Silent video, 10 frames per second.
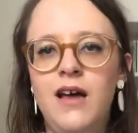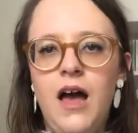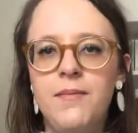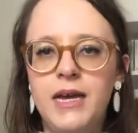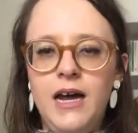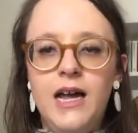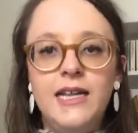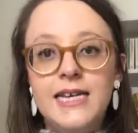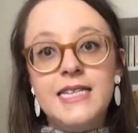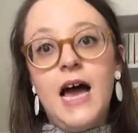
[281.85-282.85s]
I mean,
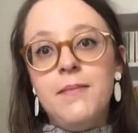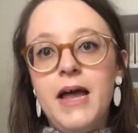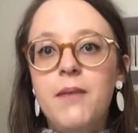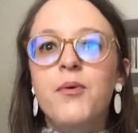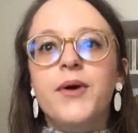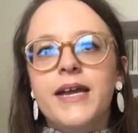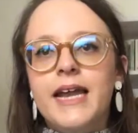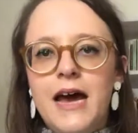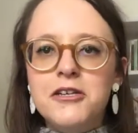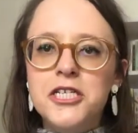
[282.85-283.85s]
unless I'm now pointing it
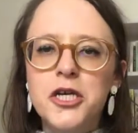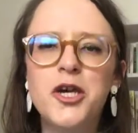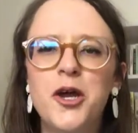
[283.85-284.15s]
out to you,